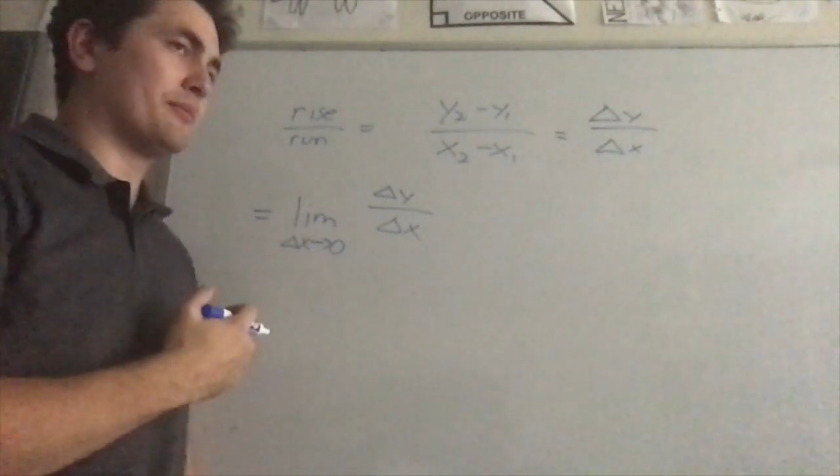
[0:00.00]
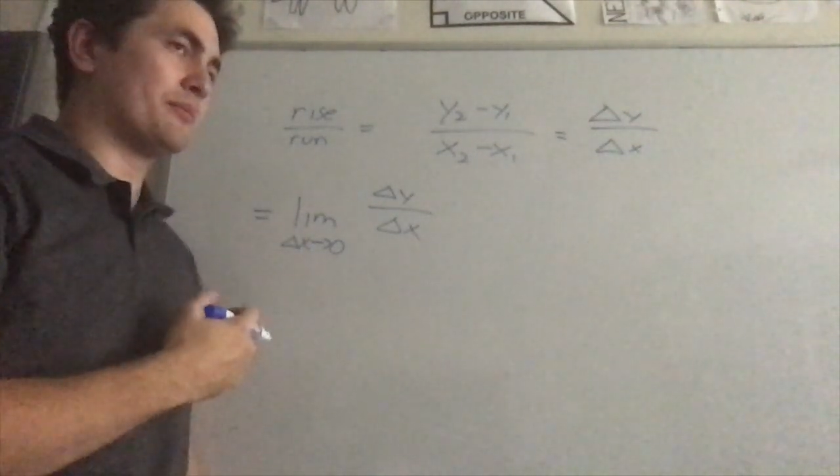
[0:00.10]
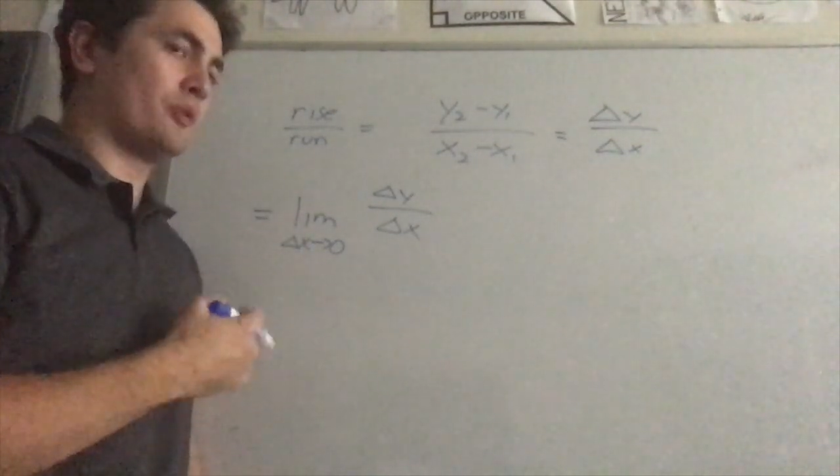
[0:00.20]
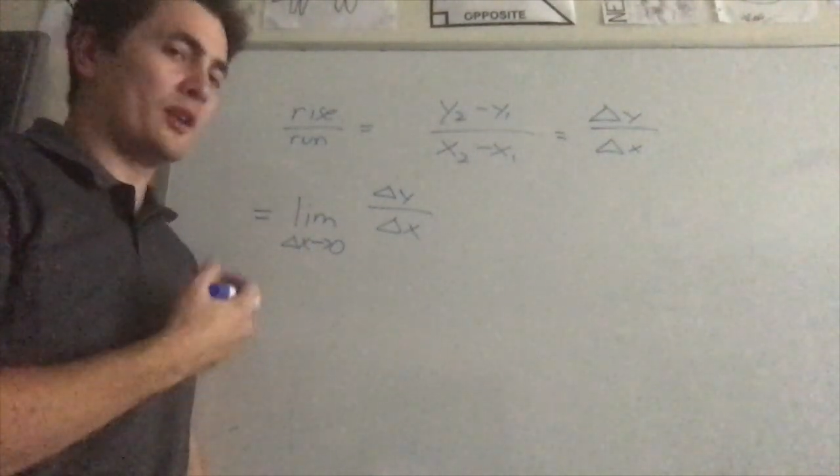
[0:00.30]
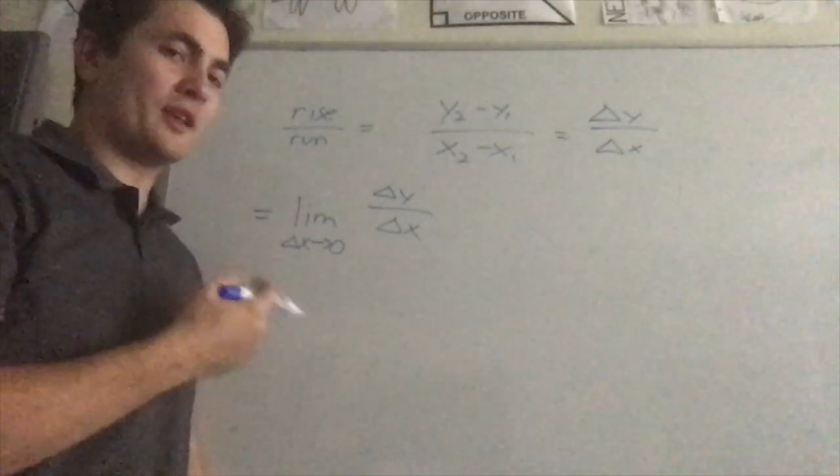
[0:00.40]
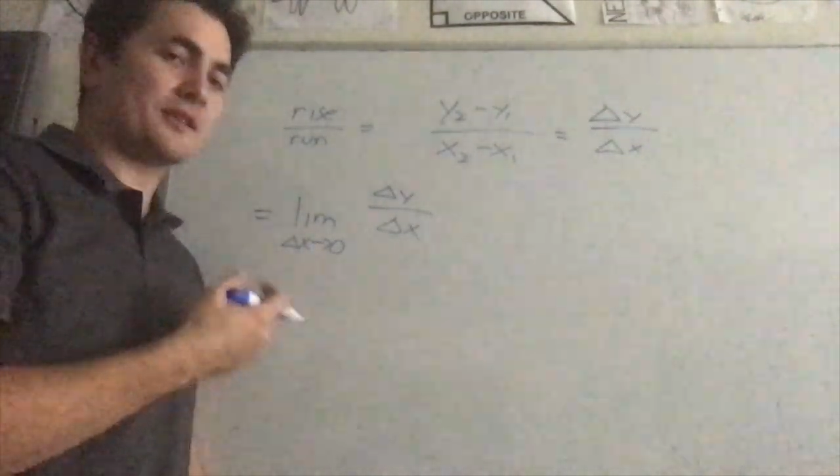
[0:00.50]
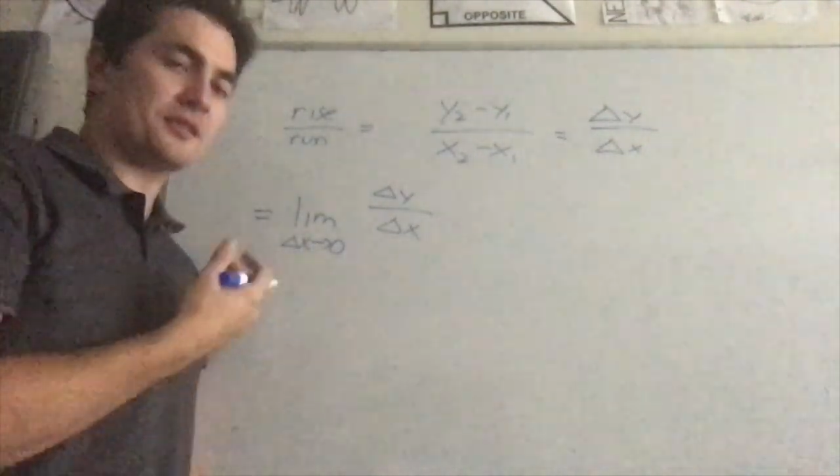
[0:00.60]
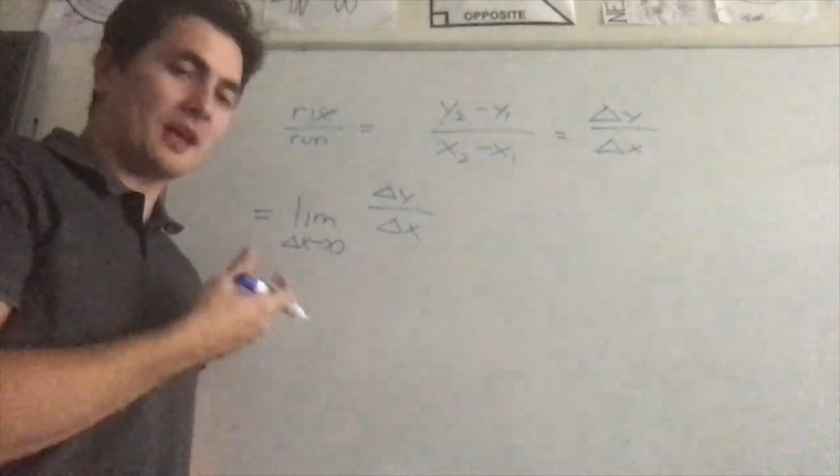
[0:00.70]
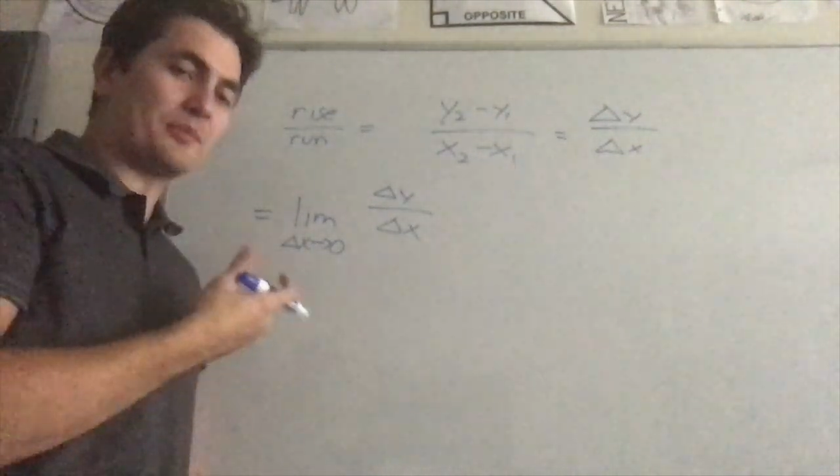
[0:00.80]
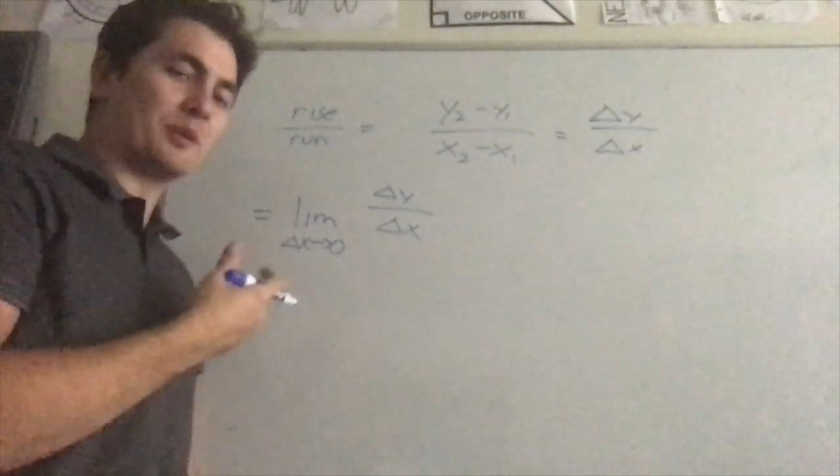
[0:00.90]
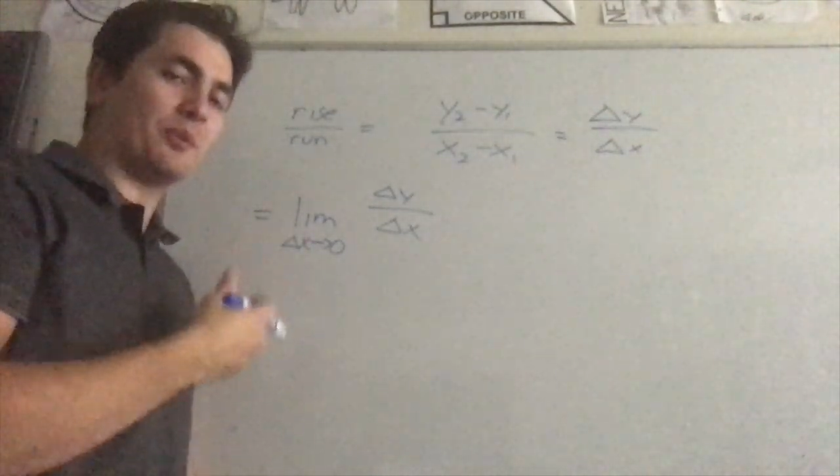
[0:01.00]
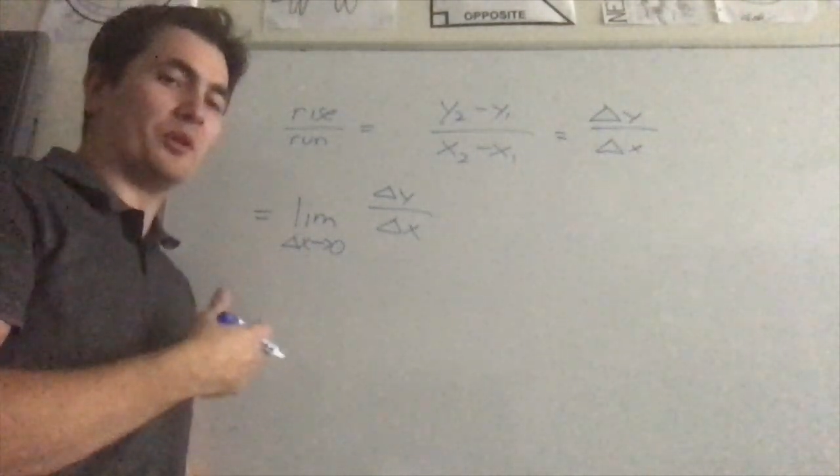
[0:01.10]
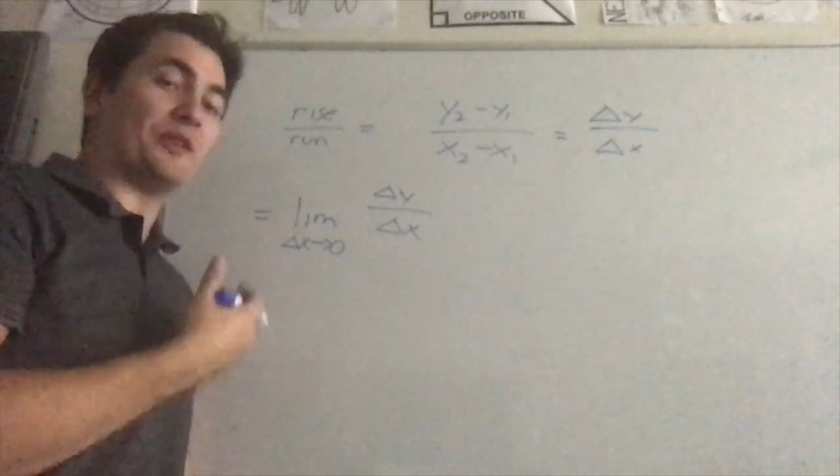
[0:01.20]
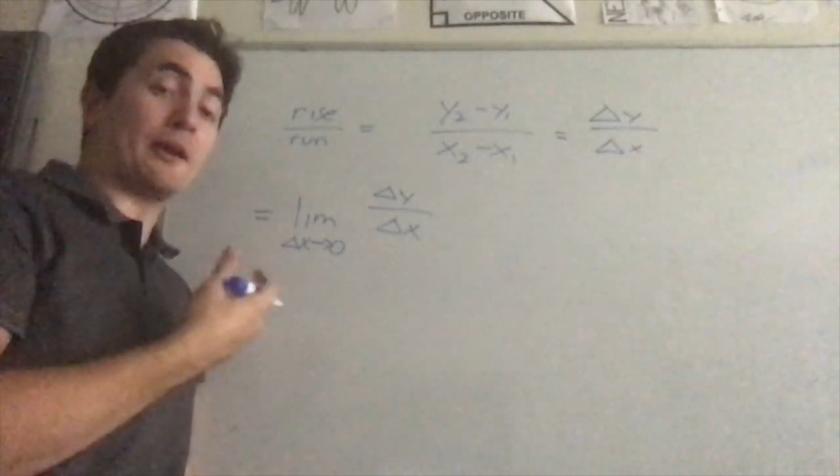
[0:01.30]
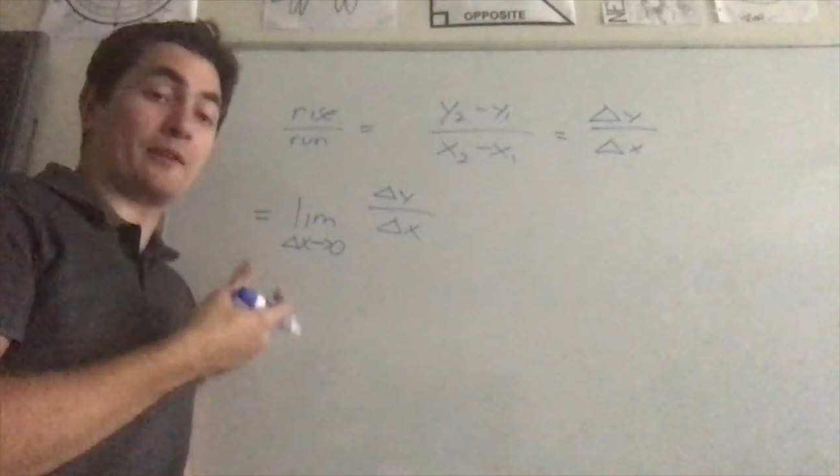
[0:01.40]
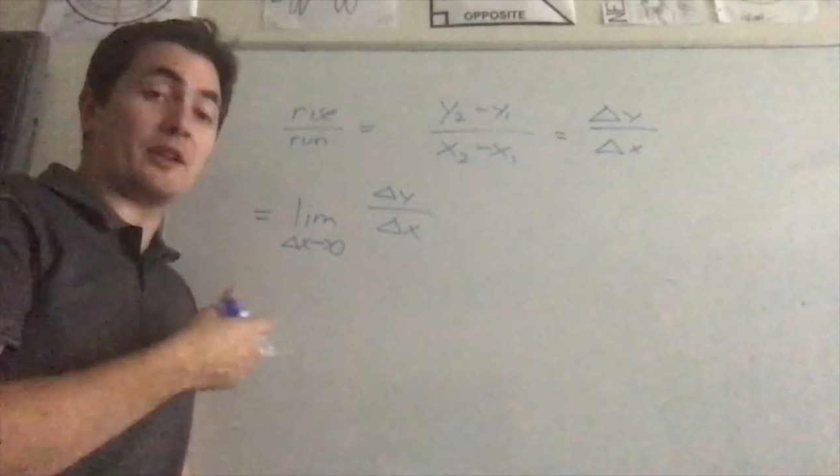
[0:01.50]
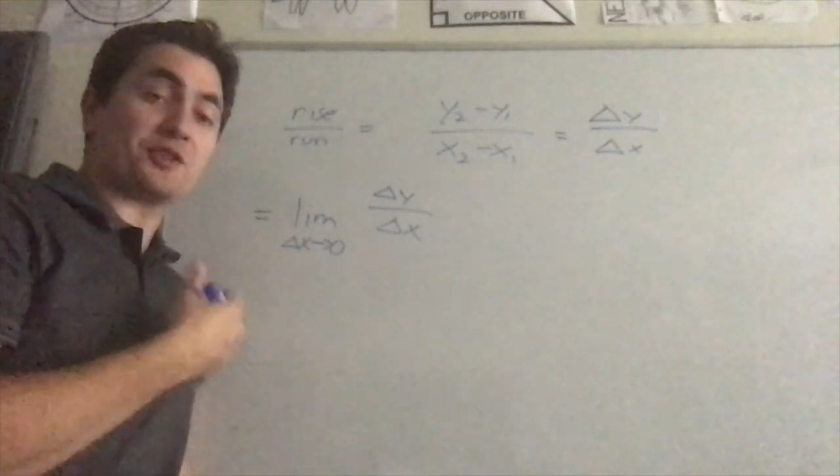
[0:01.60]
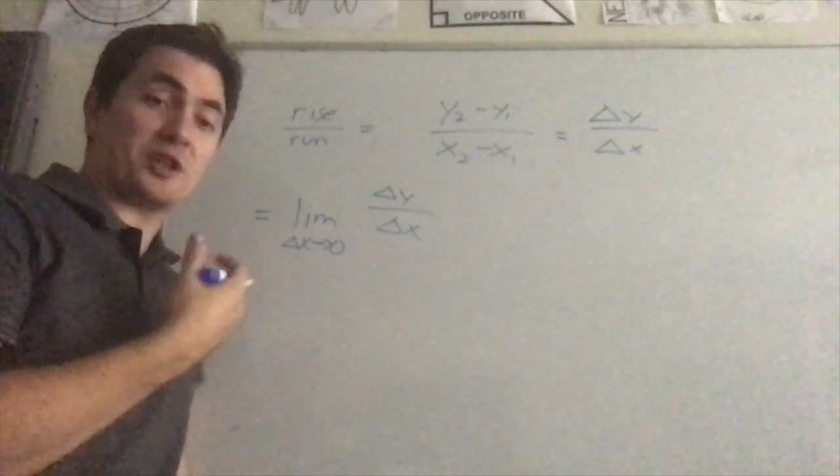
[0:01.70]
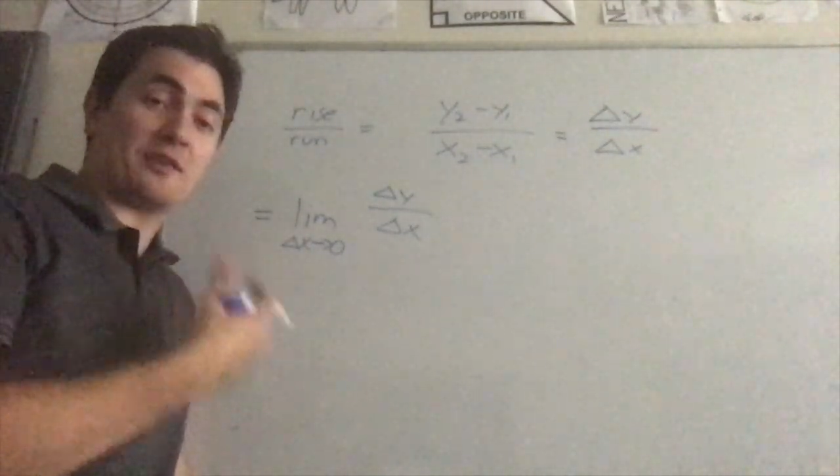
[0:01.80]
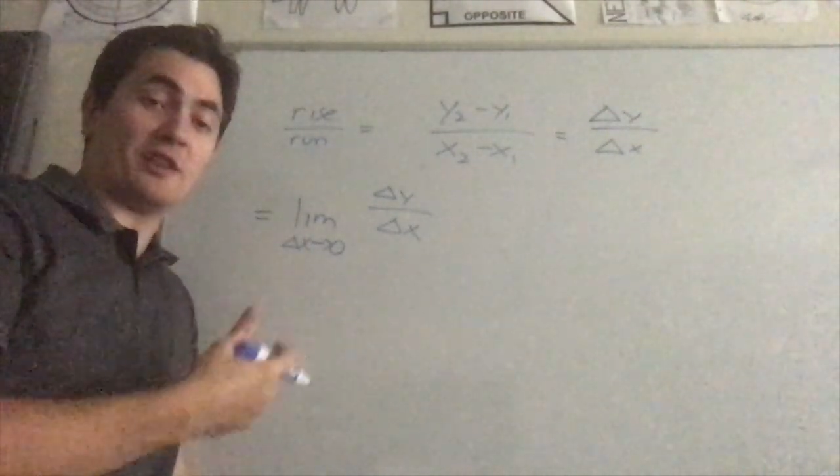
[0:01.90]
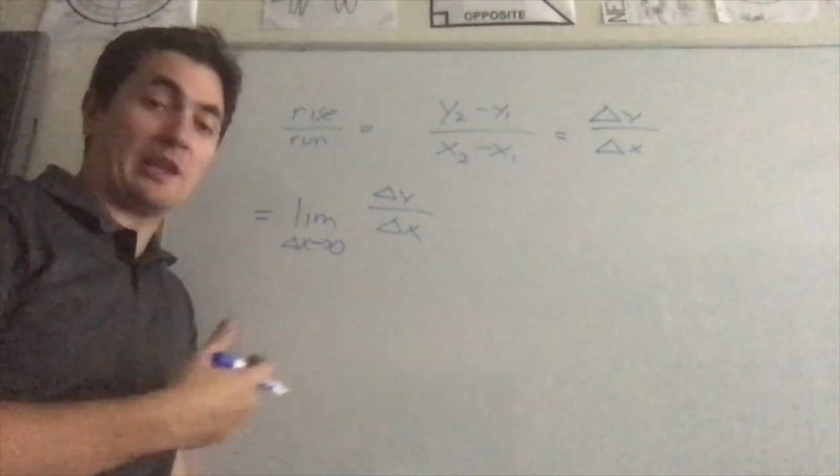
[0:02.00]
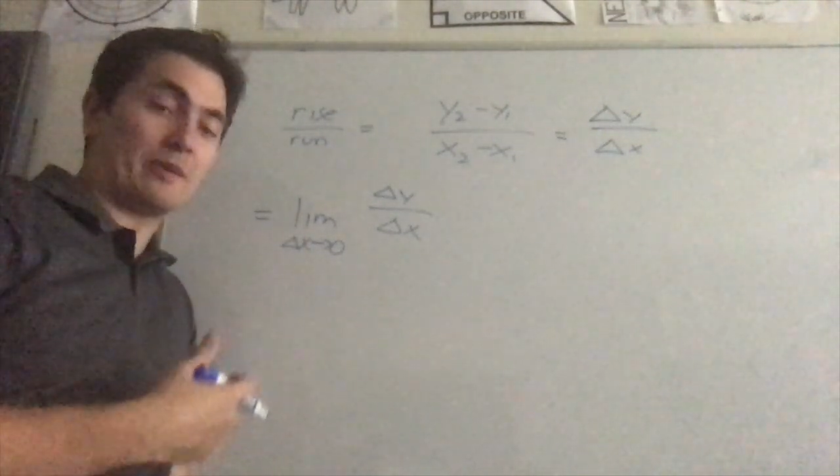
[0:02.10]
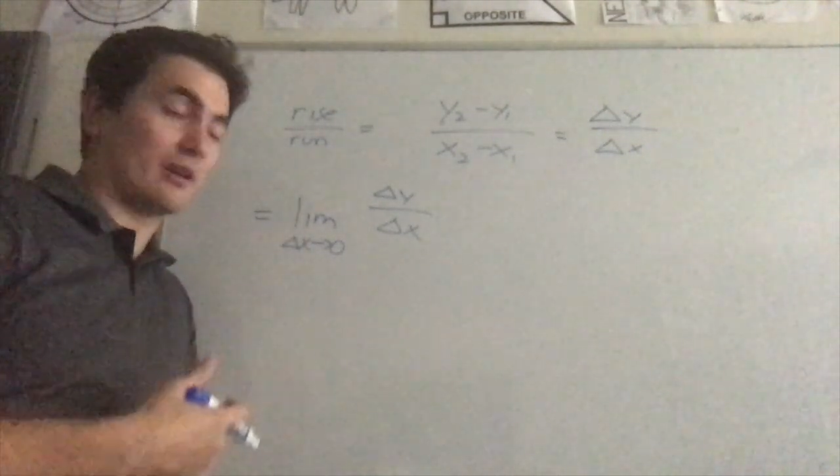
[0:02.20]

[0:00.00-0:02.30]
pretty acceptable definition of a limit,